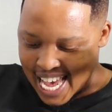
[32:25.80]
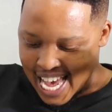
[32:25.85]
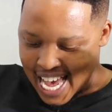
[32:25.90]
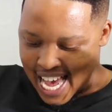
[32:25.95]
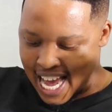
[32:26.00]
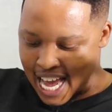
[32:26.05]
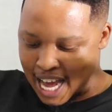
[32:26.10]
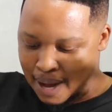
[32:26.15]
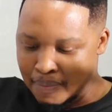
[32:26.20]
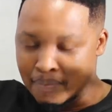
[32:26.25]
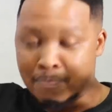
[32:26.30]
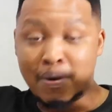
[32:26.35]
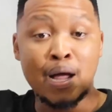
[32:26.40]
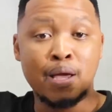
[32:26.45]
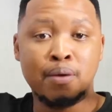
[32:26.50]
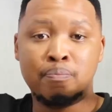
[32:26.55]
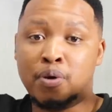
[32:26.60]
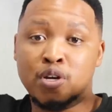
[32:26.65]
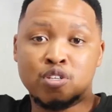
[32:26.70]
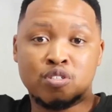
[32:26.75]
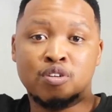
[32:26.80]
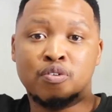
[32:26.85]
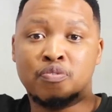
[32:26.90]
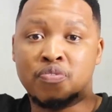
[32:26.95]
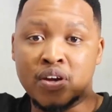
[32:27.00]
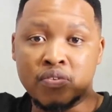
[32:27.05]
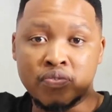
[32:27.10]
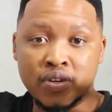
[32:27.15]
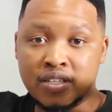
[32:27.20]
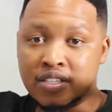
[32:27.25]
My personal
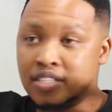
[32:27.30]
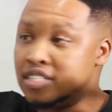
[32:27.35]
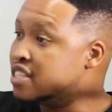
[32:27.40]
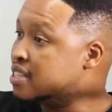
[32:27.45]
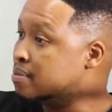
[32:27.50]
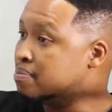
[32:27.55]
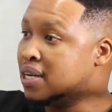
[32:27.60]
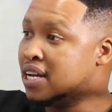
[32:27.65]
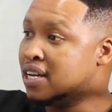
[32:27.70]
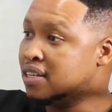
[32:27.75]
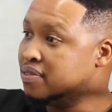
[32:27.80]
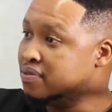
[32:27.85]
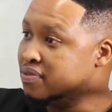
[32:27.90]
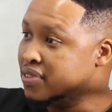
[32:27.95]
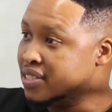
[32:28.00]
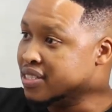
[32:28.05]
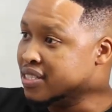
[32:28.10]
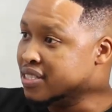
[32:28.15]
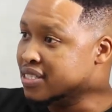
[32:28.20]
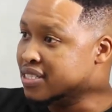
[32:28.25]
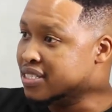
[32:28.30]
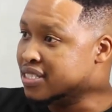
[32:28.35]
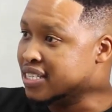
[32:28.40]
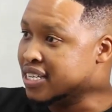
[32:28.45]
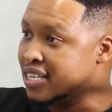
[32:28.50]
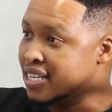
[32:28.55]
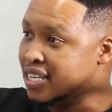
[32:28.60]
favourite, Inter Milan versus